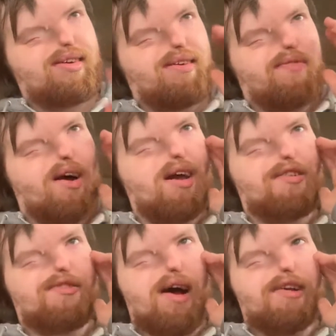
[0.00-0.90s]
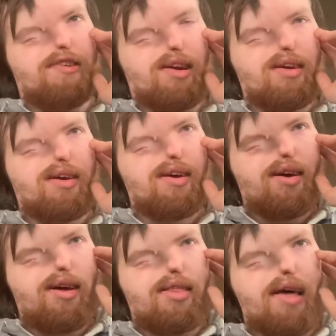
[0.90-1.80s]
Very tragic.
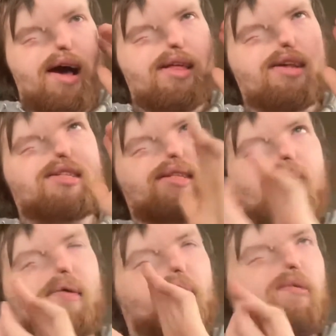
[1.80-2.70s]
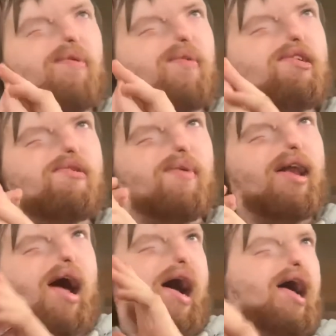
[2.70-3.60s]
It's that moment when you want
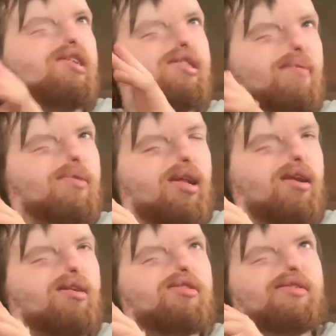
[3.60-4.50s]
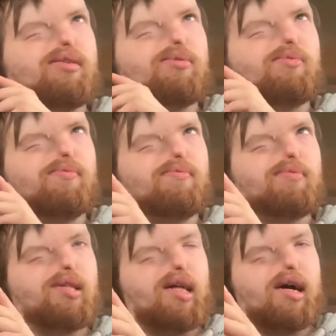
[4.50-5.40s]
to add something to
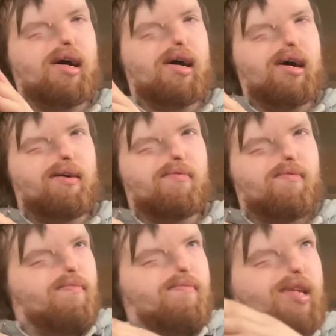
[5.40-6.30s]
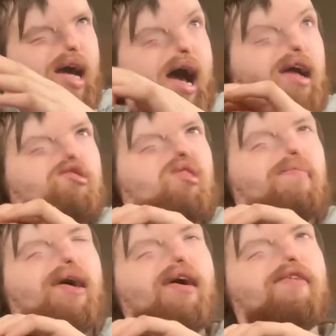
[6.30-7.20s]
add
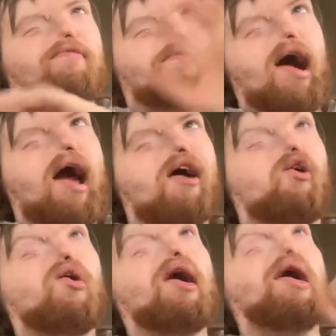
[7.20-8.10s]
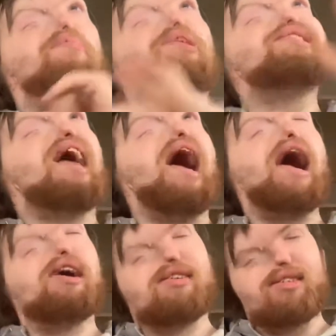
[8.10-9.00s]
some flair or
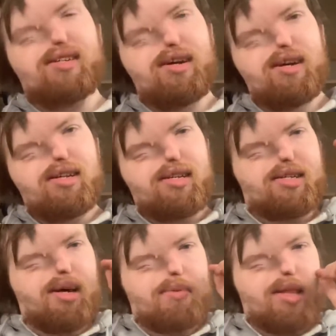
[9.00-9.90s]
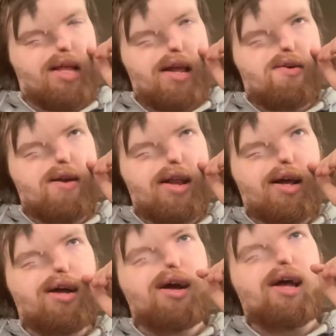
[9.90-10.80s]
pizzazz to something that you're
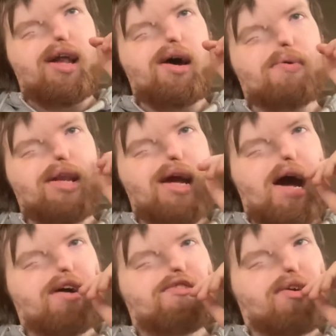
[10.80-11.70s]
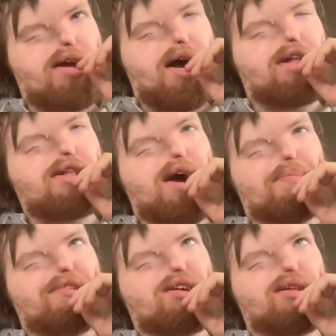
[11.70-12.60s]
eating, and then when you actually had the
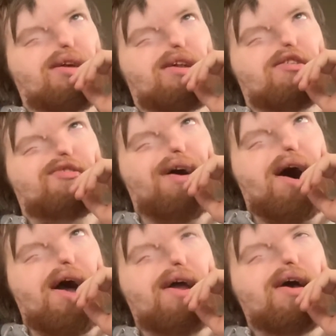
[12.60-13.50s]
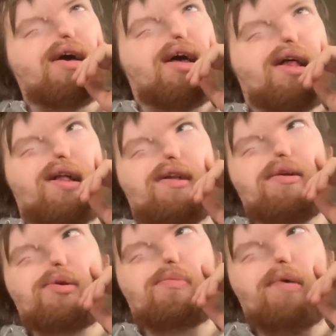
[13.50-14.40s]
opportunity to try, and then
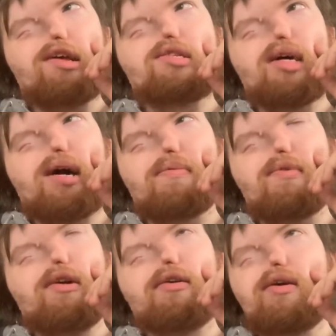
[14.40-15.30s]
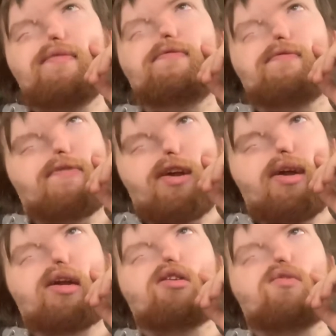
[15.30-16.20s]
you mess up really
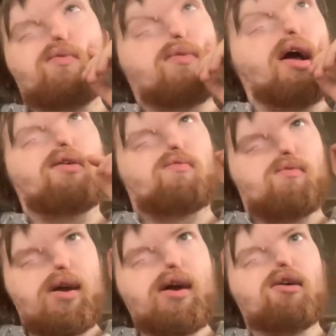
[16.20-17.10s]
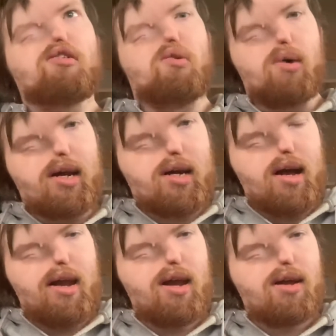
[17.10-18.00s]
freaking real quickly.